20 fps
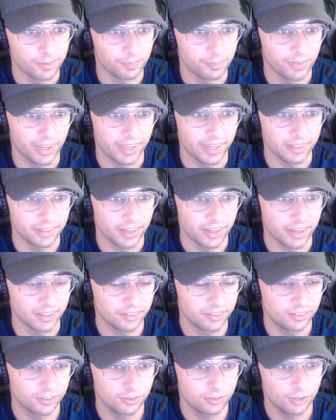
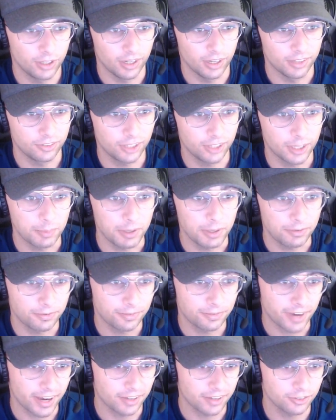It's going to be
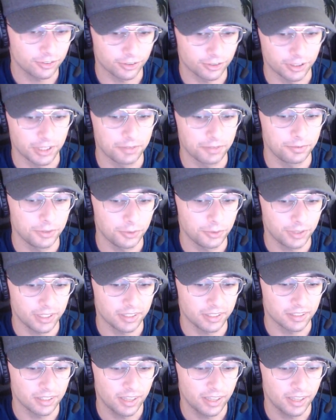faster if you can